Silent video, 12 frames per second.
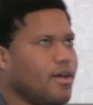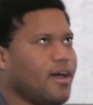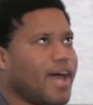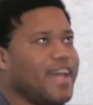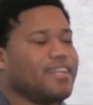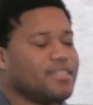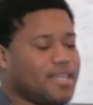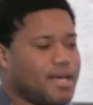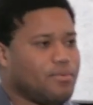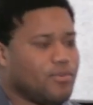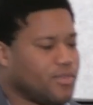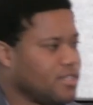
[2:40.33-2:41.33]
add an
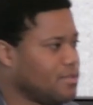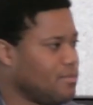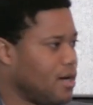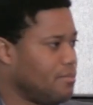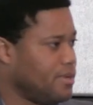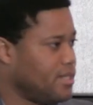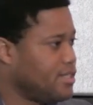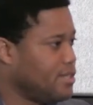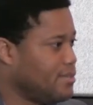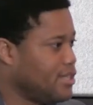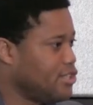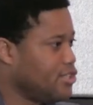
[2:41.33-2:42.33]
example with the Small Business
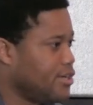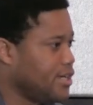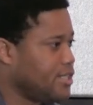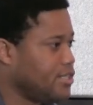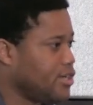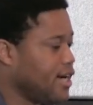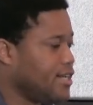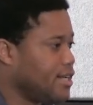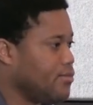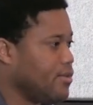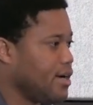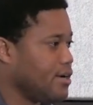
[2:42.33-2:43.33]
Administration trying to
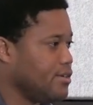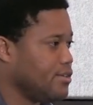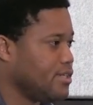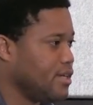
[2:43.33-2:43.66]
get records